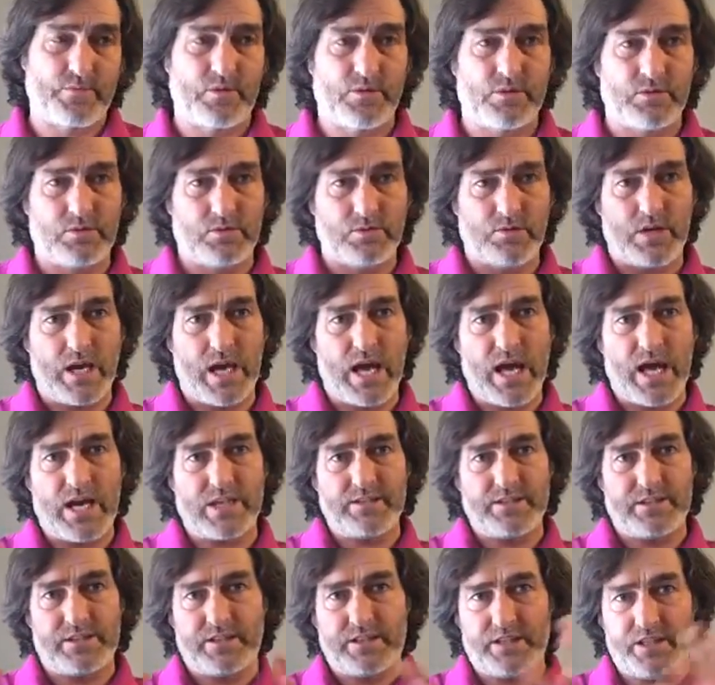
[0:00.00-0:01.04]
who
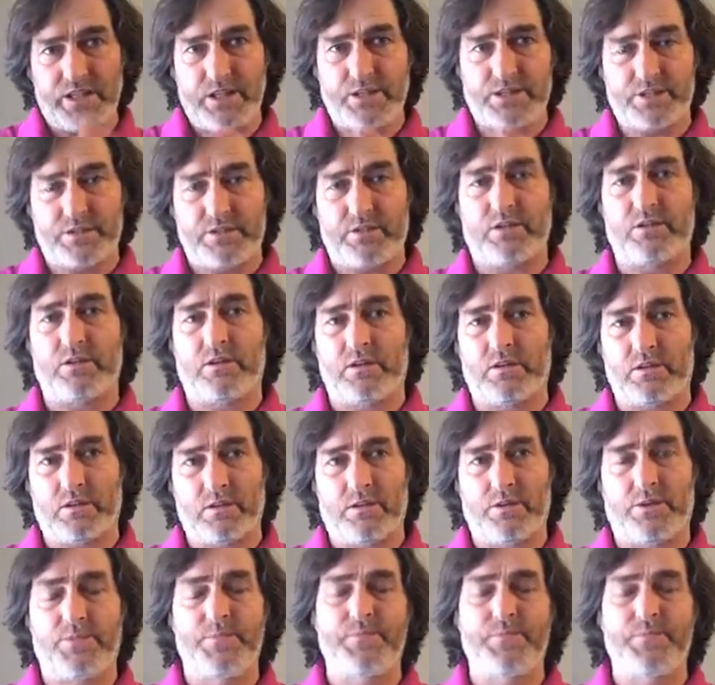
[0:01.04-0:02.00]
has a teacher dog,